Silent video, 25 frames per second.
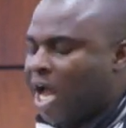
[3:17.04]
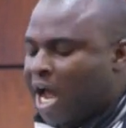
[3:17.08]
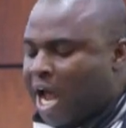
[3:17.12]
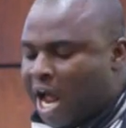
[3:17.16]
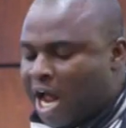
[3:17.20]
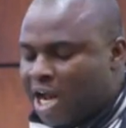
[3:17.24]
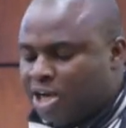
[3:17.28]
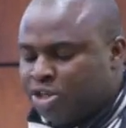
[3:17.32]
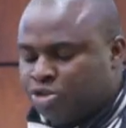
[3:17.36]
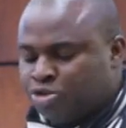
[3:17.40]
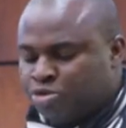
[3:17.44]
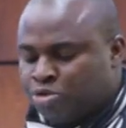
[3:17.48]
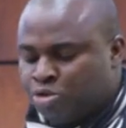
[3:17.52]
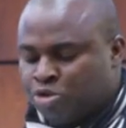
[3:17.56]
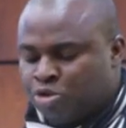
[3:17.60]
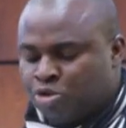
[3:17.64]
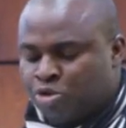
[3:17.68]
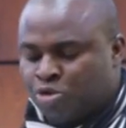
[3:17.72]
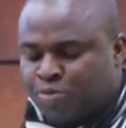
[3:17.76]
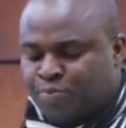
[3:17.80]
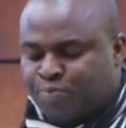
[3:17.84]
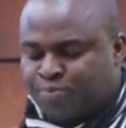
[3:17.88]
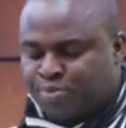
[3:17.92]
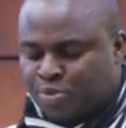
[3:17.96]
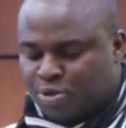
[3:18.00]
and
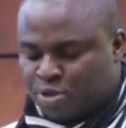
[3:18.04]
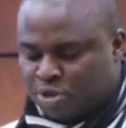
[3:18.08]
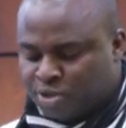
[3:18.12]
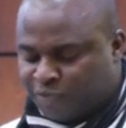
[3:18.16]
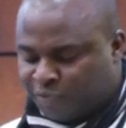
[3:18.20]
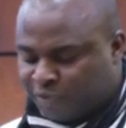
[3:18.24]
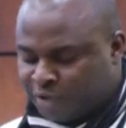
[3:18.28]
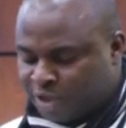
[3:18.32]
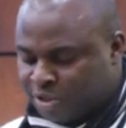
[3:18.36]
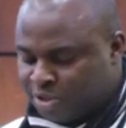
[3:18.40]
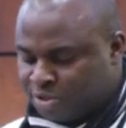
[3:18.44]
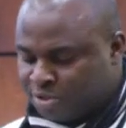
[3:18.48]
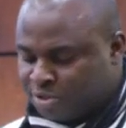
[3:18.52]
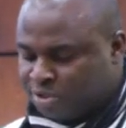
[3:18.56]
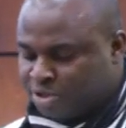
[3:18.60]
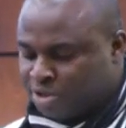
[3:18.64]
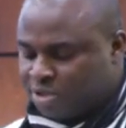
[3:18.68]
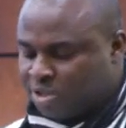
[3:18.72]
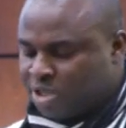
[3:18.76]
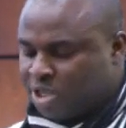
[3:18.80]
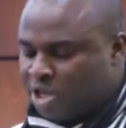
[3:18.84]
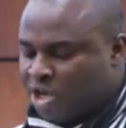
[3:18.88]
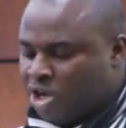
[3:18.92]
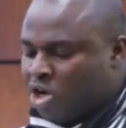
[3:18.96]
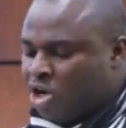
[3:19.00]
throughput fields
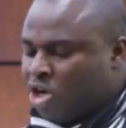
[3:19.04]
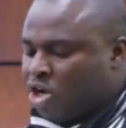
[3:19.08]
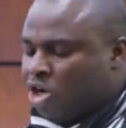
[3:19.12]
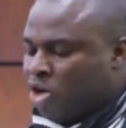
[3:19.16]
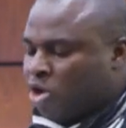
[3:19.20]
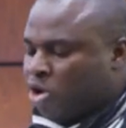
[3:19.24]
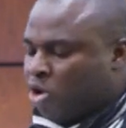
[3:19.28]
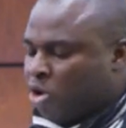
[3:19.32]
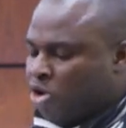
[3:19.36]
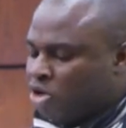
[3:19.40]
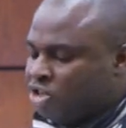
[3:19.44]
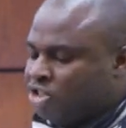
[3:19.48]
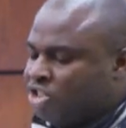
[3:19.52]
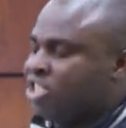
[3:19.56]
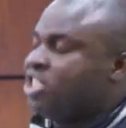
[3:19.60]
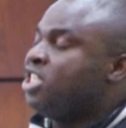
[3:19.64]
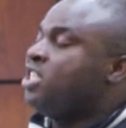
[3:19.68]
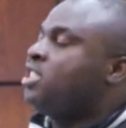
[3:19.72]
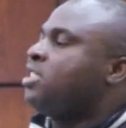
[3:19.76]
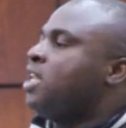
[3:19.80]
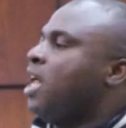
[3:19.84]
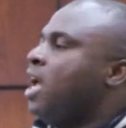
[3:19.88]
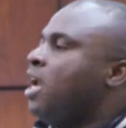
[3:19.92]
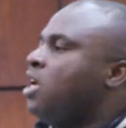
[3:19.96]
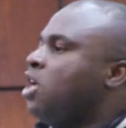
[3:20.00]

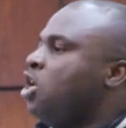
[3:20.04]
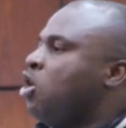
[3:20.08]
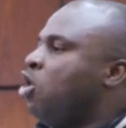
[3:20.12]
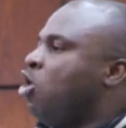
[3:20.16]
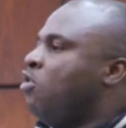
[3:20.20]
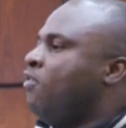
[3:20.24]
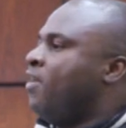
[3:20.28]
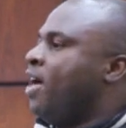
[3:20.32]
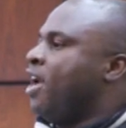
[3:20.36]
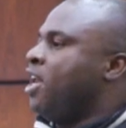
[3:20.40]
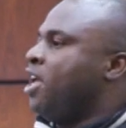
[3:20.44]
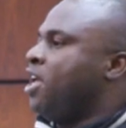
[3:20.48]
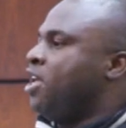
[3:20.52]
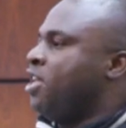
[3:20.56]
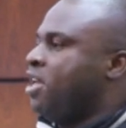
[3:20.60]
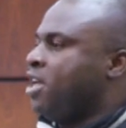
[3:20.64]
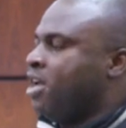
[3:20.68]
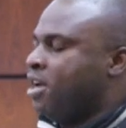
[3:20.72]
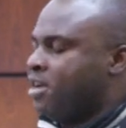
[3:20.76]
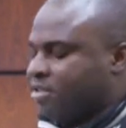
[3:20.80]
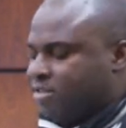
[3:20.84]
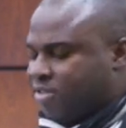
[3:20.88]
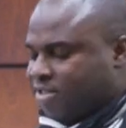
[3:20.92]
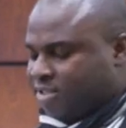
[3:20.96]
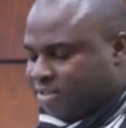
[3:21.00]
consistently over the
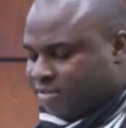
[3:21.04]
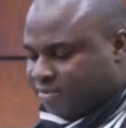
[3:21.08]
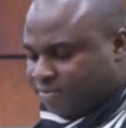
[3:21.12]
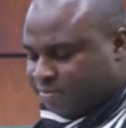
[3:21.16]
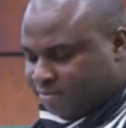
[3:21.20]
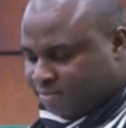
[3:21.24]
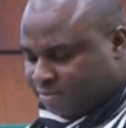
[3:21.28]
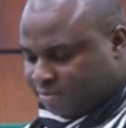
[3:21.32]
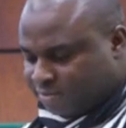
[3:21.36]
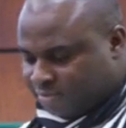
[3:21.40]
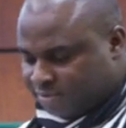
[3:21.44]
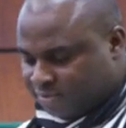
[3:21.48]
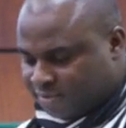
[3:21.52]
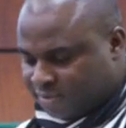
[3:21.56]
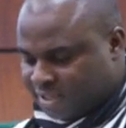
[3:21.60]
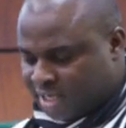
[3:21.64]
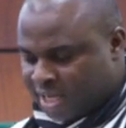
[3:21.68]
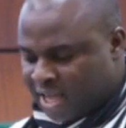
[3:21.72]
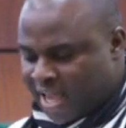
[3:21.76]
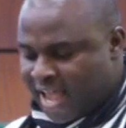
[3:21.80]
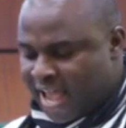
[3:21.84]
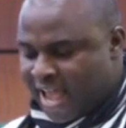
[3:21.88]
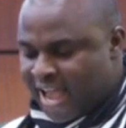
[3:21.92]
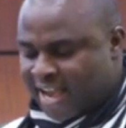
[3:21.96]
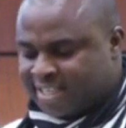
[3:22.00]
years,
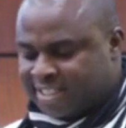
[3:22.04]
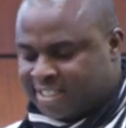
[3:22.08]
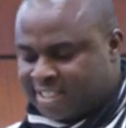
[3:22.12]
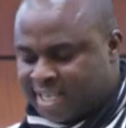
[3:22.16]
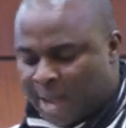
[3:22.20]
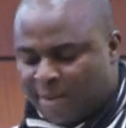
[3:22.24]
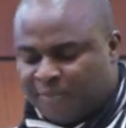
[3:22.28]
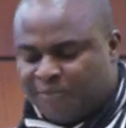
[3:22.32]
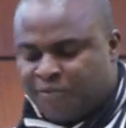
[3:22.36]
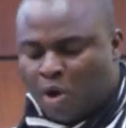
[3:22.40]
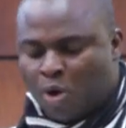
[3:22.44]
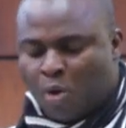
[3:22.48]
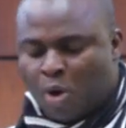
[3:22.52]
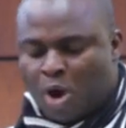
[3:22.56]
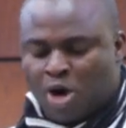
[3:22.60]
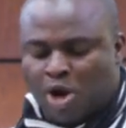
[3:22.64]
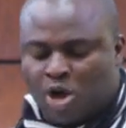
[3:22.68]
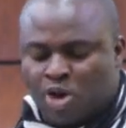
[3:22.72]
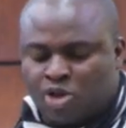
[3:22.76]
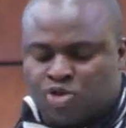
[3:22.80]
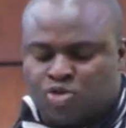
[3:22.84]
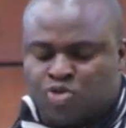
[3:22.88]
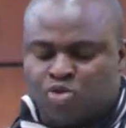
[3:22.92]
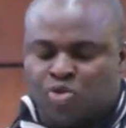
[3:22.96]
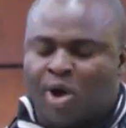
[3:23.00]
except for one
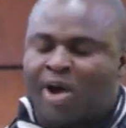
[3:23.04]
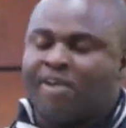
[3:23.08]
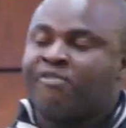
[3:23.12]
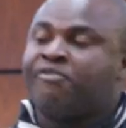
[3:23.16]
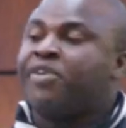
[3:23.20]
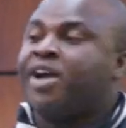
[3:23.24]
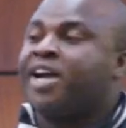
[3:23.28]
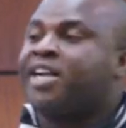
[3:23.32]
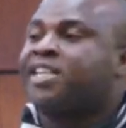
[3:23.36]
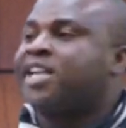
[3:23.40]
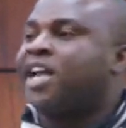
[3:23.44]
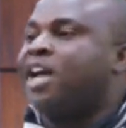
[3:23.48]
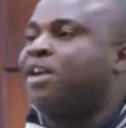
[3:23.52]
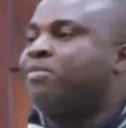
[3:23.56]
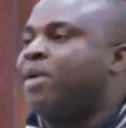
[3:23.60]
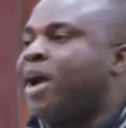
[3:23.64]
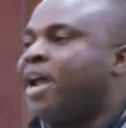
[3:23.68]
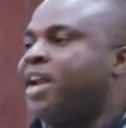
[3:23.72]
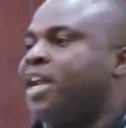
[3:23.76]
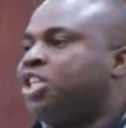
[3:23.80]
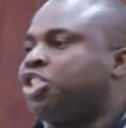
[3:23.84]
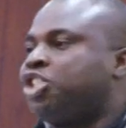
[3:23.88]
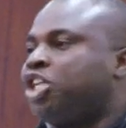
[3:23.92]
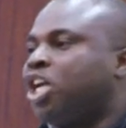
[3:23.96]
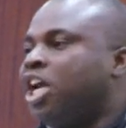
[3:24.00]
or two affected by
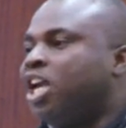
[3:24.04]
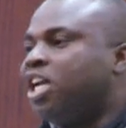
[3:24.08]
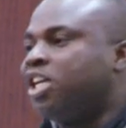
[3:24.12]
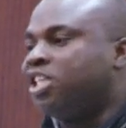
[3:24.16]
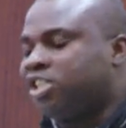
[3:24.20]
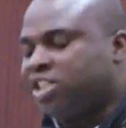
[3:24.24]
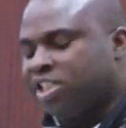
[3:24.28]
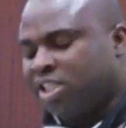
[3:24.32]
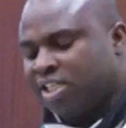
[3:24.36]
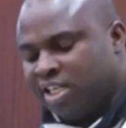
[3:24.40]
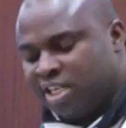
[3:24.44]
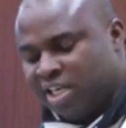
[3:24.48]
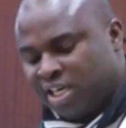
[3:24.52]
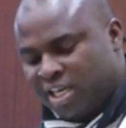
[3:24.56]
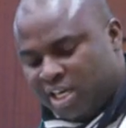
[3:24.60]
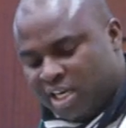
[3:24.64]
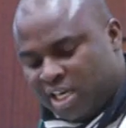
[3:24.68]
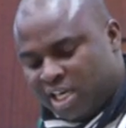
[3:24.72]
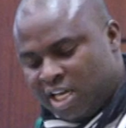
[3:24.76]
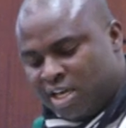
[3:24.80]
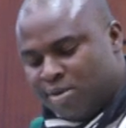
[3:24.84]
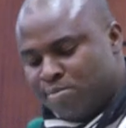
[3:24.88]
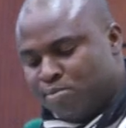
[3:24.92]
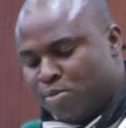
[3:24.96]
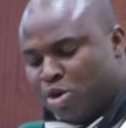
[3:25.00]
the change
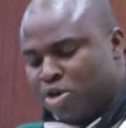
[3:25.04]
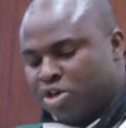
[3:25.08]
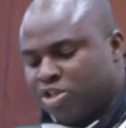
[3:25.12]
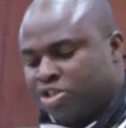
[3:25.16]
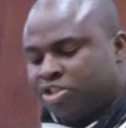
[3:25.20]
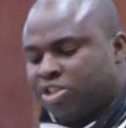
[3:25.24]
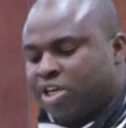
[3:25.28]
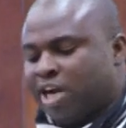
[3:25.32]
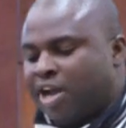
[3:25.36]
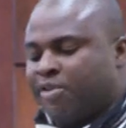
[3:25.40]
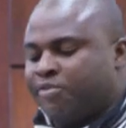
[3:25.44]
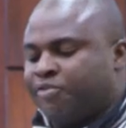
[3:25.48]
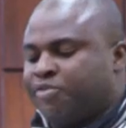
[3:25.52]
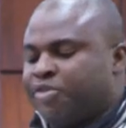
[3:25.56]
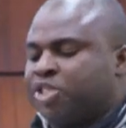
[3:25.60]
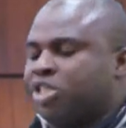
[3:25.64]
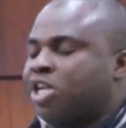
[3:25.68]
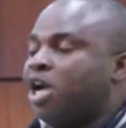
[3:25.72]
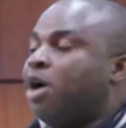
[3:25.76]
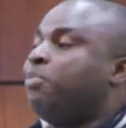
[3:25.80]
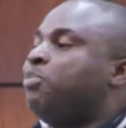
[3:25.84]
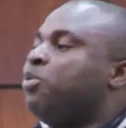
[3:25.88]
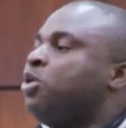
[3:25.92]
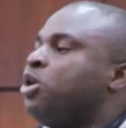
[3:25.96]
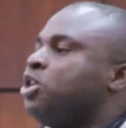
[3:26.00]
in monetary and
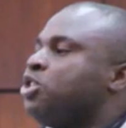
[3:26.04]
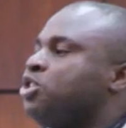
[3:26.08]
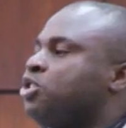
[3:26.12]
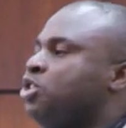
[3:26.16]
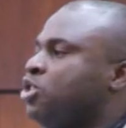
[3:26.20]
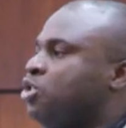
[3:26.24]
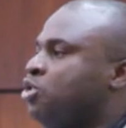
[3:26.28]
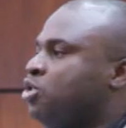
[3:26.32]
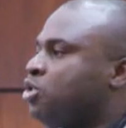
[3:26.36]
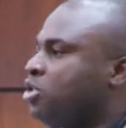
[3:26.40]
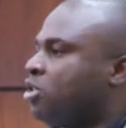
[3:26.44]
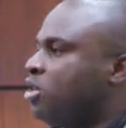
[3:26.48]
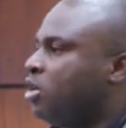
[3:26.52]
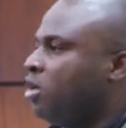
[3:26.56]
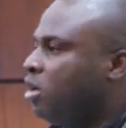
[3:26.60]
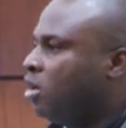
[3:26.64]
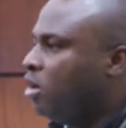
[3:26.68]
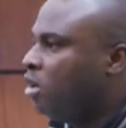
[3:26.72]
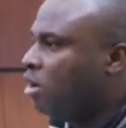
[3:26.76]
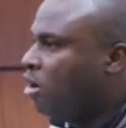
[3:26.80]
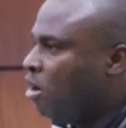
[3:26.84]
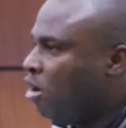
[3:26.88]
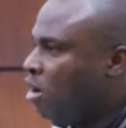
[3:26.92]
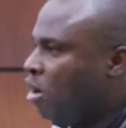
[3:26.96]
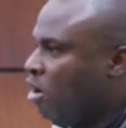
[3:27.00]
fiscal policies
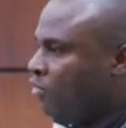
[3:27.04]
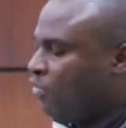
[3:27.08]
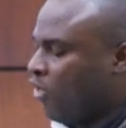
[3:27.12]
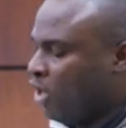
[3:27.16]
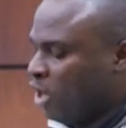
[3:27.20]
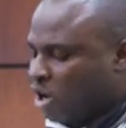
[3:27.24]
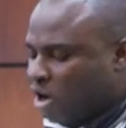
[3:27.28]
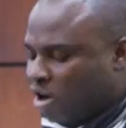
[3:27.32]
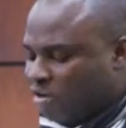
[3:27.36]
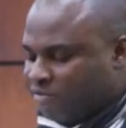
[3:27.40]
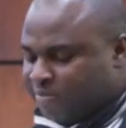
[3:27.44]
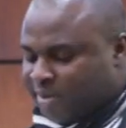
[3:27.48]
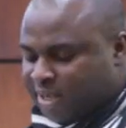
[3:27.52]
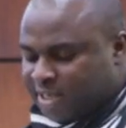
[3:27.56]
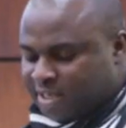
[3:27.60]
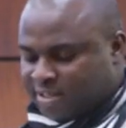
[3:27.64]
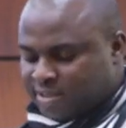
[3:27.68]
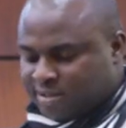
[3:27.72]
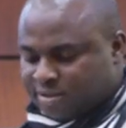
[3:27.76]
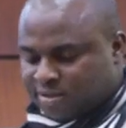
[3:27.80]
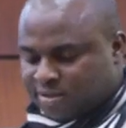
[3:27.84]
of the government.